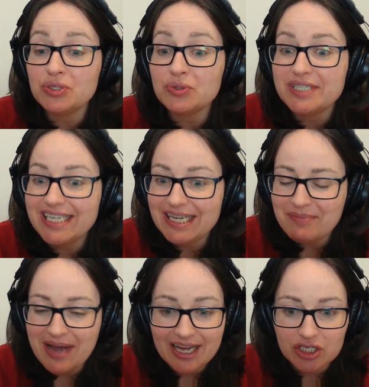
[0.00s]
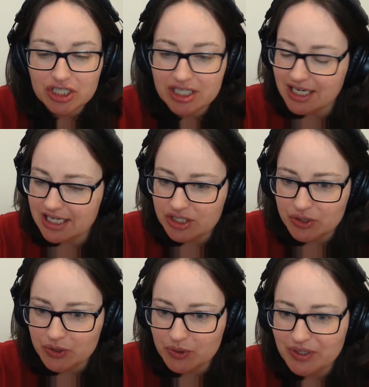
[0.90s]
does your team actually
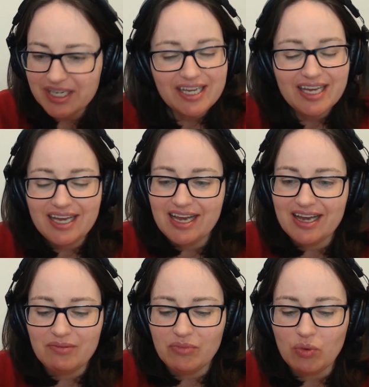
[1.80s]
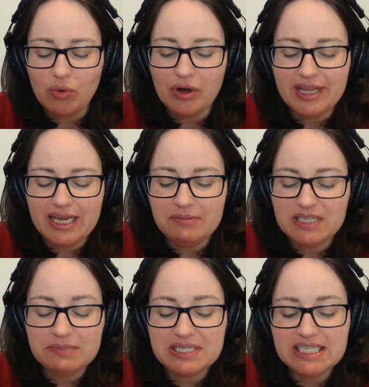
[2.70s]
do? What are they
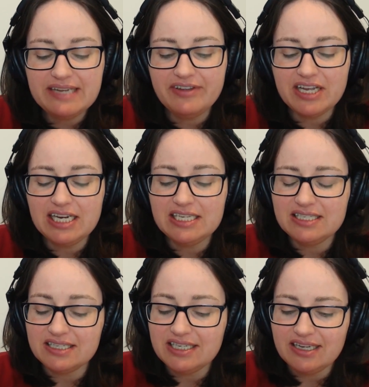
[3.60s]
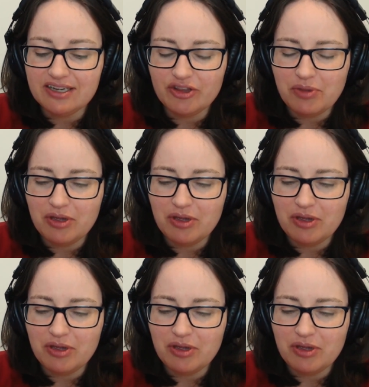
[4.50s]
specifically studying at the